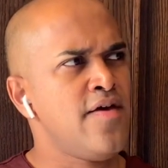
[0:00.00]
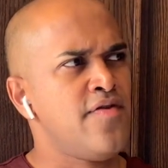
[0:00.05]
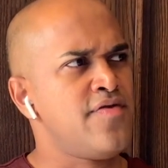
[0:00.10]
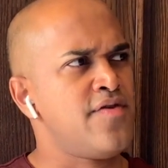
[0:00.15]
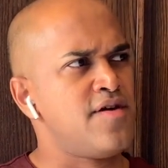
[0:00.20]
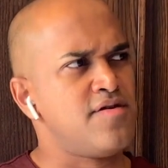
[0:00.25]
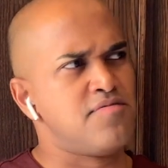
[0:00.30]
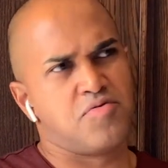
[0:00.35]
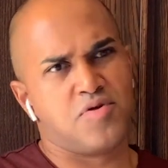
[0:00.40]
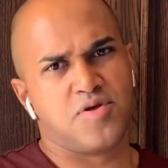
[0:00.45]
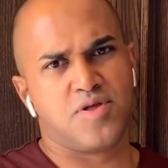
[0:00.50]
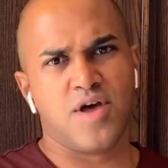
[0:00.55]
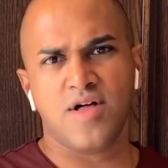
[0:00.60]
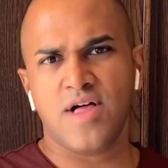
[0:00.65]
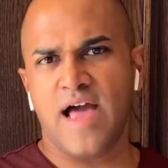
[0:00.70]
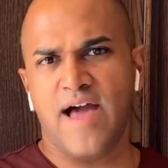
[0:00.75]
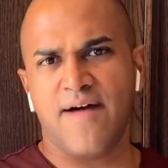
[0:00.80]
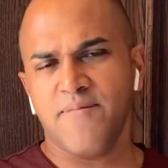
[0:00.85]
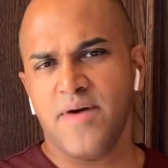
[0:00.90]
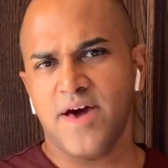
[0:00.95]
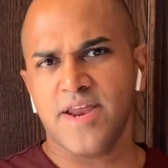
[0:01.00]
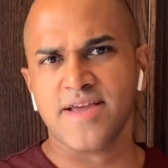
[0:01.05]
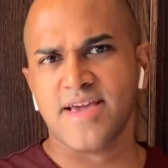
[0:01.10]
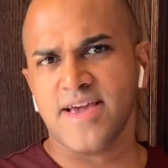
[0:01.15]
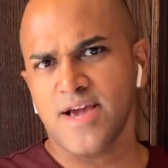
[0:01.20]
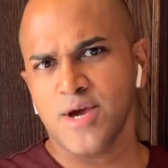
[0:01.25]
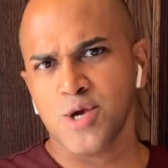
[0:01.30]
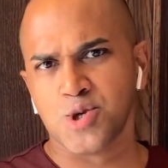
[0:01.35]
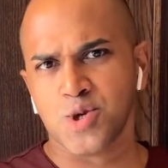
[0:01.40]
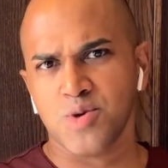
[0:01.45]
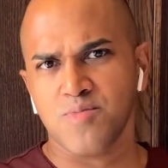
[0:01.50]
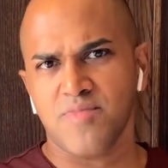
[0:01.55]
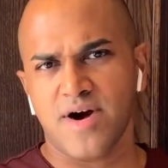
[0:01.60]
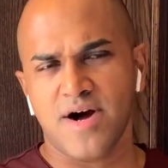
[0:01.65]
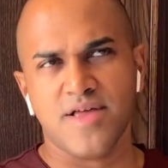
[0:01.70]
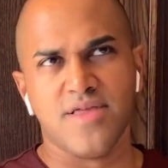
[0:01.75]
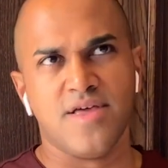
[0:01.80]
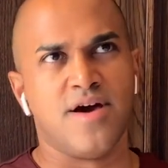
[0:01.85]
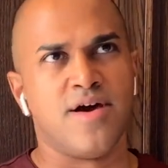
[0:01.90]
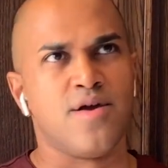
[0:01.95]
They're, they'll have medication
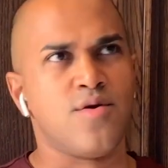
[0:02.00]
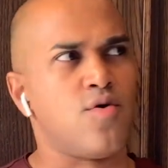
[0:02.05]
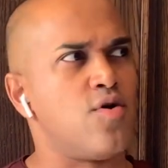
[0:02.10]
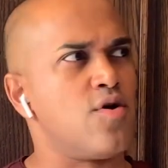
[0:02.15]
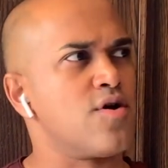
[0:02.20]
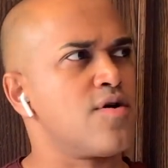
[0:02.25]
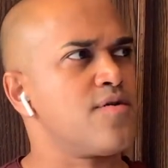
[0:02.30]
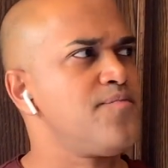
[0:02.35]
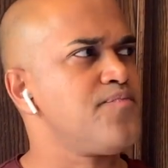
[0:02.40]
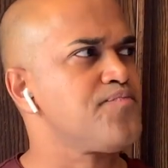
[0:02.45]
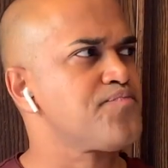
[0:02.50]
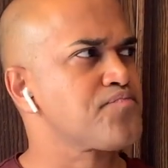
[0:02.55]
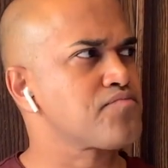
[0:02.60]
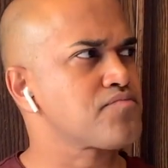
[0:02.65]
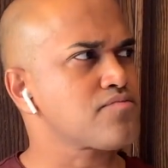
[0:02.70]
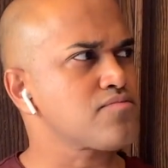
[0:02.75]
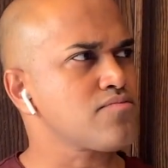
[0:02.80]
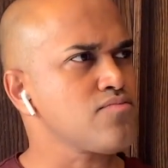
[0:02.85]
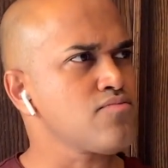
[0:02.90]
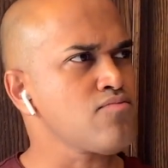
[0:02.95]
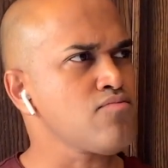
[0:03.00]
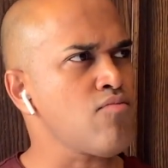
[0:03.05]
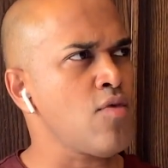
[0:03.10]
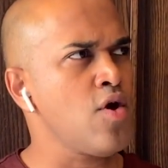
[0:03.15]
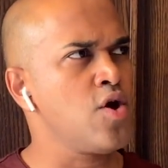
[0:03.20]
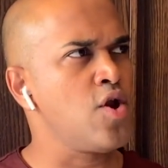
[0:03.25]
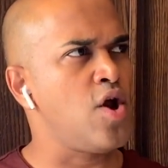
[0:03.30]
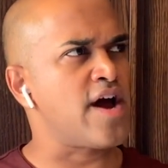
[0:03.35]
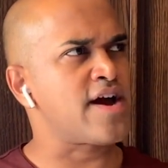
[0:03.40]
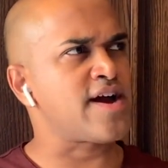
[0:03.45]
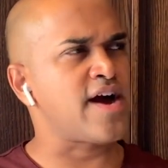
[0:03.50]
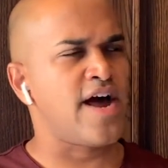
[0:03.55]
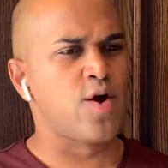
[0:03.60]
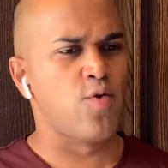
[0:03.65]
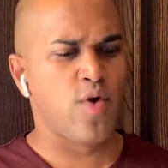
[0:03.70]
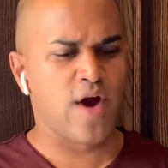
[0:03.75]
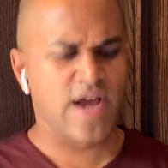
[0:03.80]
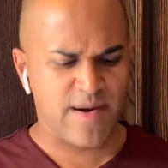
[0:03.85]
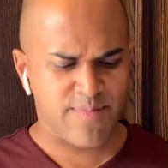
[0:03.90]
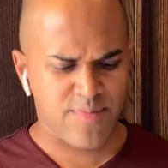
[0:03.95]
by then, or you know, I kind
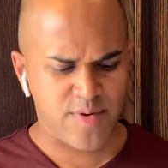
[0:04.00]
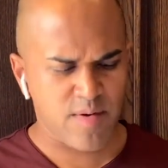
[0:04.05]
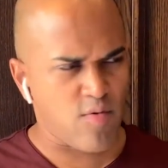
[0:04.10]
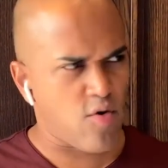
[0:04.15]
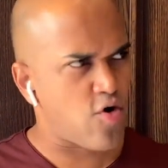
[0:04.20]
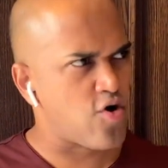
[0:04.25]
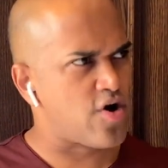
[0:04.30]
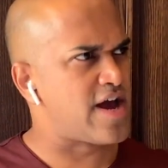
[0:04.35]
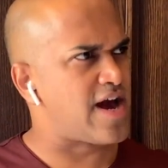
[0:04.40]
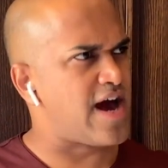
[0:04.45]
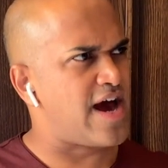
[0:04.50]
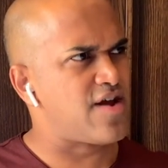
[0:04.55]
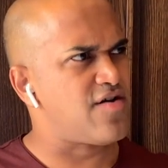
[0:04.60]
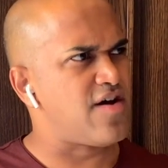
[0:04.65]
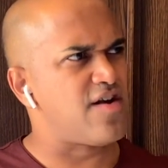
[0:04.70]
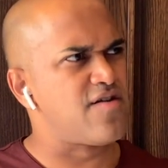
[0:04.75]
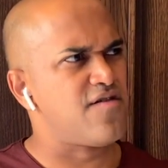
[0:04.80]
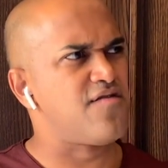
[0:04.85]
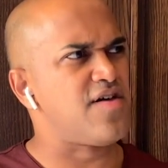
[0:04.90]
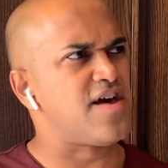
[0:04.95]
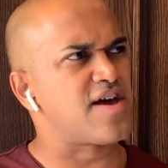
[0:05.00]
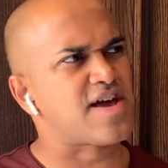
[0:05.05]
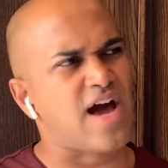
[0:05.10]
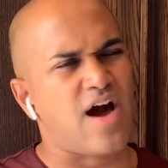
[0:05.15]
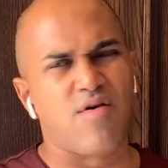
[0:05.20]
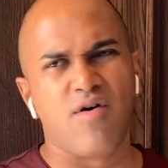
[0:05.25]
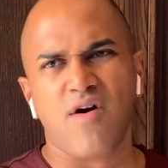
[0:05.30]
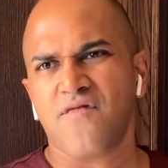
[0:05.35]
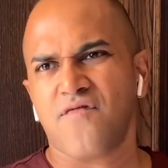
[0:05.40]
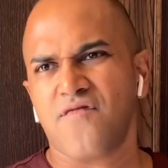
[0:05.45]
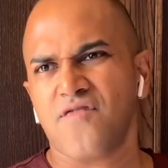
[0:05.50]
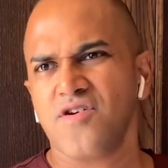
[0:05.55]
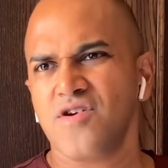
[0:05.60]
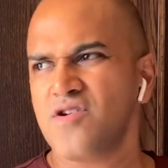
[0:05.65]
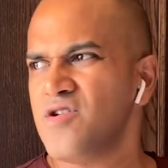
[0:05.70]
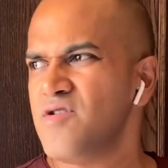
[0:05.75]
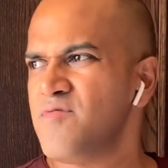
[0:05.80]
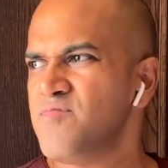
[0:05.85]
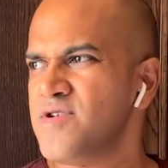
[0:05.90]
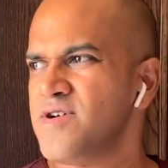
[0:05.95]
of wake up in the morning. I don't, I don't like how I
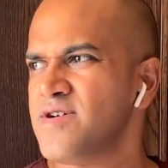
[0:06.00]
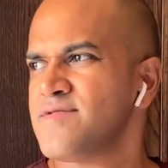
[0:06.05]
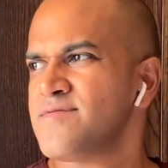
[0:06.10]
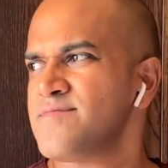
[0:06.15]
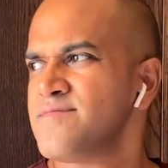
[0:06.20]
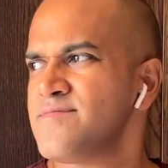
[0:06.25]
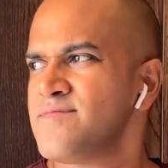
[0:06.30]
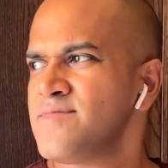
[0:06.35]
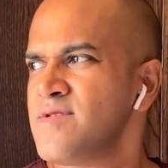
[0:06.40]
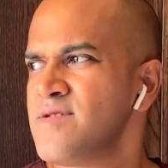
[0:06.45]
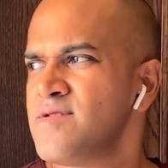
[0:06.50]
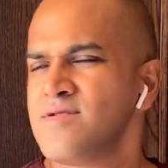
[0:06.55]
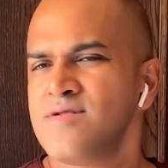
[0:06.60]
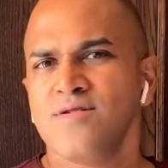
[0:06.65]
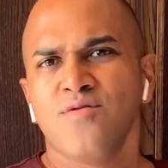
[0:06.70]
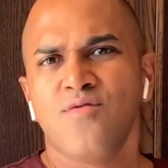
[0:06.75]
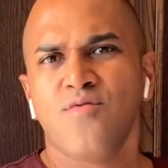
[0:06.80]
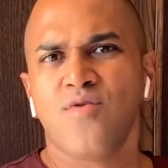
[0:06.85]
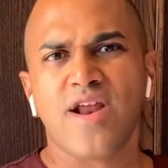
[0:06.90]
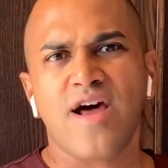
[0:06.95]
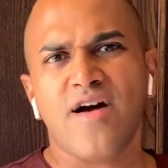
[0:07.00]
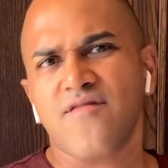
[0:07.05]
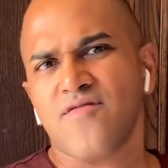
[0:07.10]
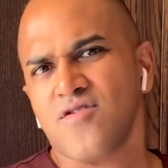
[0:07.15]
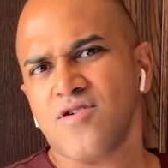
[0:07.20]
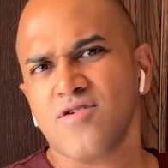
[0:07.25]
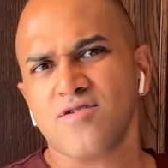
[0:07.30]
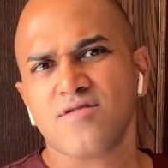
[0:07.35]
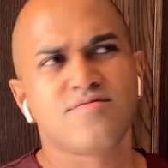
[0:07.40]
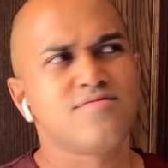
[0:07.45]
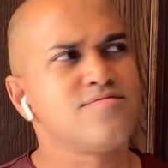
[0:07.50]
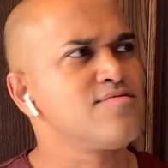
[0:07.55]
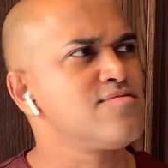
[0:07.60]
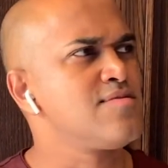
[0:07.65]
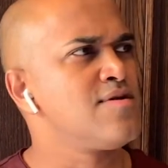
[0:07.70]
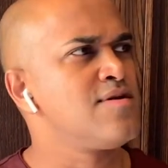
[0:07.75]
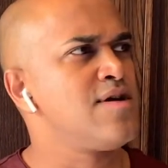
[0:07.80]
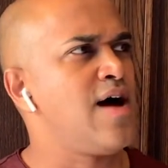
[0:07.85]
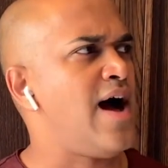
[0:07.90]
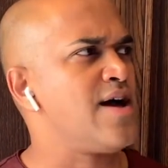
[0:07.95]
feel, but whatever.
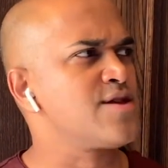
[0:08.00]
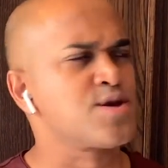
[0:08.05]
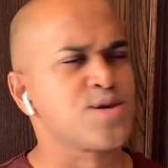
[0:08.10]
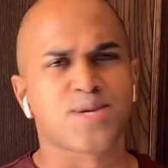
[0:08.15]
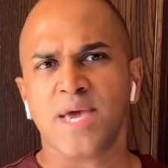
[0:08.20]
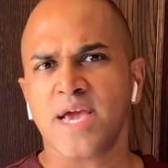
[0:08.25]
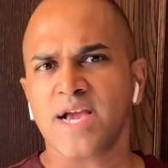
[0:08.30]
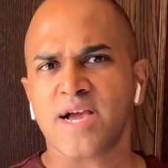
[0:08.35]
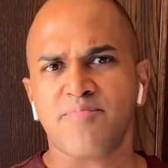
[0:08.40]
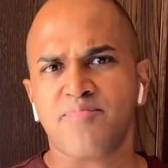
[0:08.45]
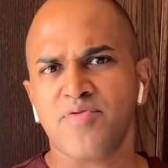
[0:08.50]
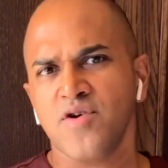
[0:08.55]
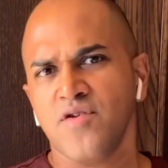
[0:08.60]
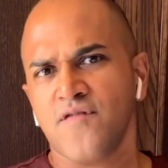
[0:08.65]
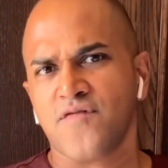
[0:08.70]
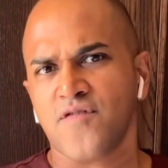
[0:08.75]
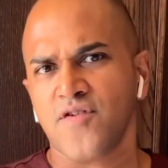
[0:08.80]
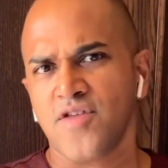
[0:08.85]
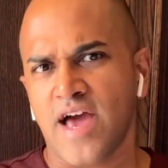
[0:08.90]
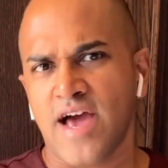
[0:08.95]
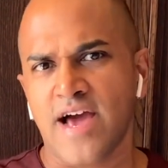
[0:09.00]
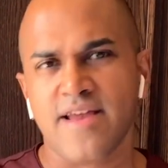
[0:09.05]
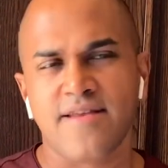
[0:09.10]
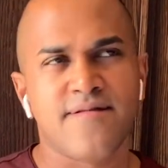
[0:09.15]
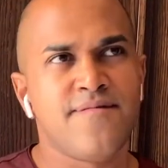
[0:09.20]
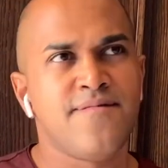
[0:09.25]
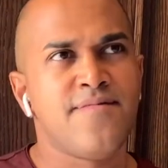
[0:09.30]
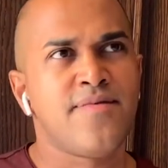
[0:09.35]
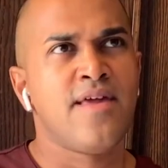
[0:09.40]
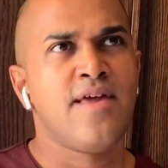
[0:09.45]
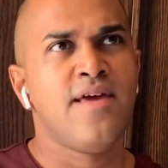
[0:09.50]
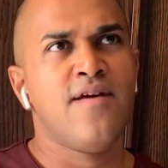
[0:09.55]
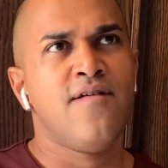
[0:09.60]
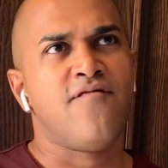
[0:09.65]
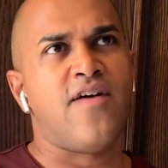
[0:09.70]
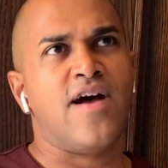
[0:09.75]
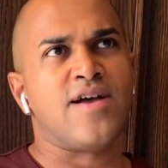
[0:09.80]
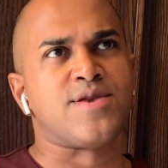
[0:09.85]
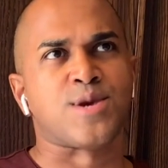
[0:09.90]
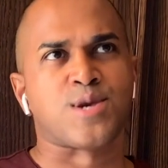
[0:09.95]
I'll just take a pill for that.
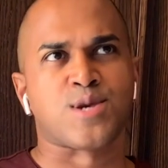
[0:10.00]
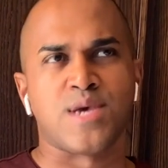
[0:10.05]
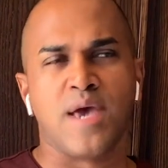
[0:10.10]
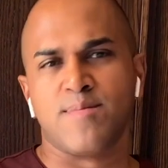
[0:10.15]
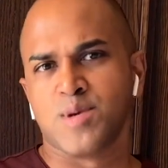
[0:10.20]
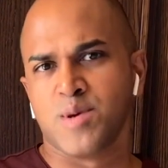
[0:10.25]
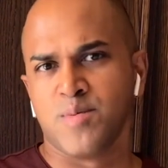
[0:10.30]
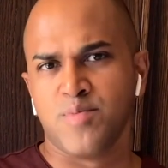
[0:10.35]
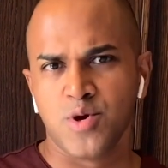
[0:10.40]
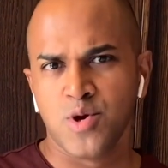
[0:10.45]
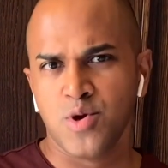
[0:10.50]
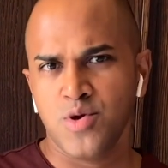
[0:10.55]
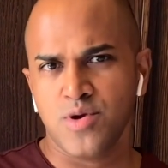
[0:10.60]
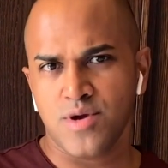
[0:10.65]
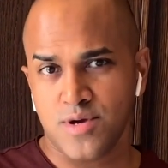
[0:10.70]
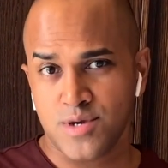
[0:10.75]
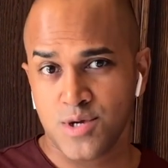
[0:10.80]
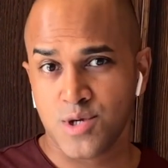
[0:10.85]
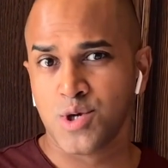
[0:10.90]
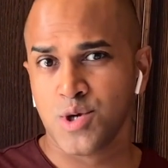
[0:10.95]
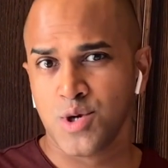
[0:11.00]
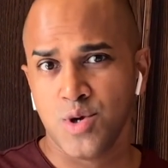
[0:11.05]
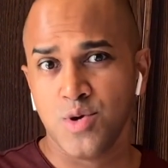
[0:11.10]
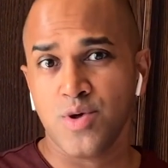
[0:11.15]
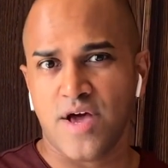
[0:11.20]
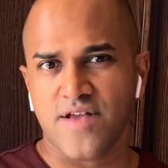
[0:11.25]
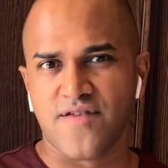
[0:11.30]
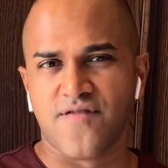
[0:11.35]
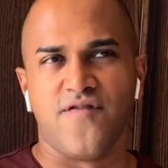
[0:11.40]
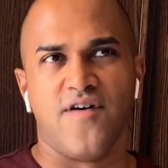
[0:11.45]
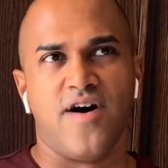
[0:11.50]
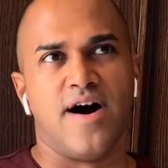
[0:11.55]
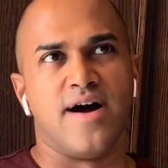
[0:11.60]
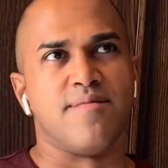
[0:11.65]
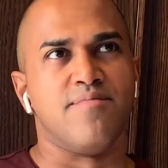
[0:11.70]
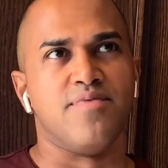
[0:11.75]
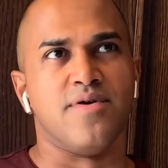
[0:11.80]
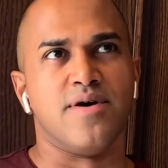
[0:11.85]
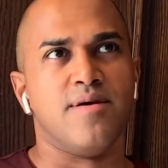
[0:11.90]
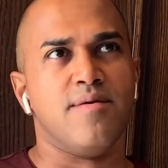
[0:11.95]
That's acceptable to you. That's
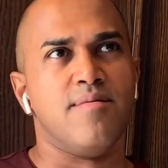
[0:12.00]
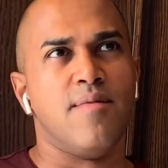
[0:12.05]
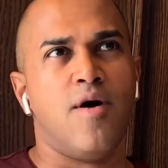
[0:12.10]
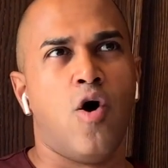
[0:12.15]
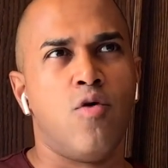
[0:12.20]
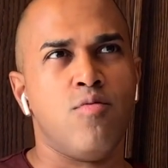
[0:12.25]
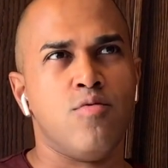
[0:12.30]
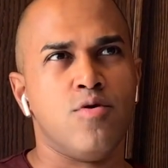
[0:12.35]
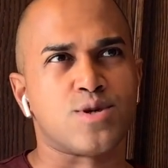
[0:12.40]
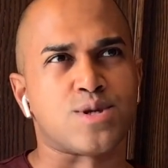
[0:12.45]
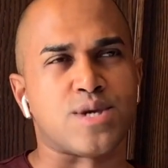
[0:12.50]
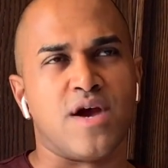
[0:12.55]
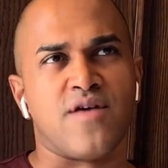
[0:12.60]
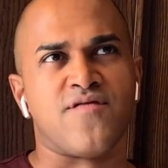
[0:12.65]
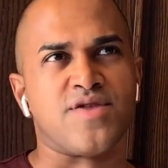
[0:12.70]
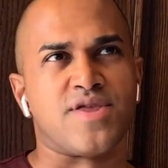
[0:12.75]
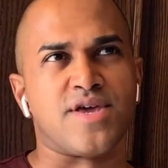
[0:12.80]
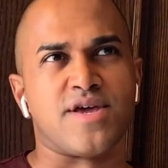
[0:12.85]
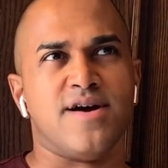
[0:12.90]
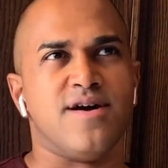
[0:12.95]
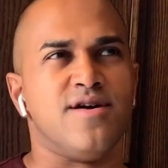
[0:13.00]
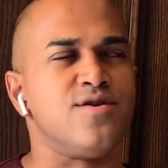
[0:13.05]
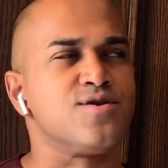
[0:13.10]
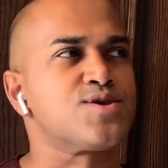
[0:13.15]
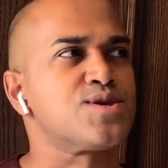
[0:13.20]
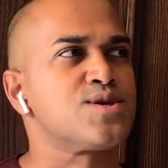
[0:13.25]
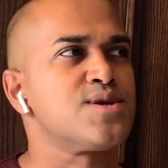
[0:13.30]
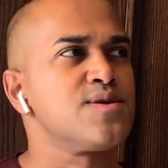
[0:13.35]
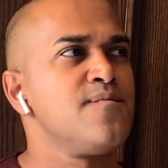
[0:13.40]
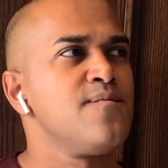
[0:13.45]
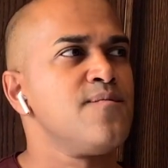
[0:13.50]
fine. But almost everything else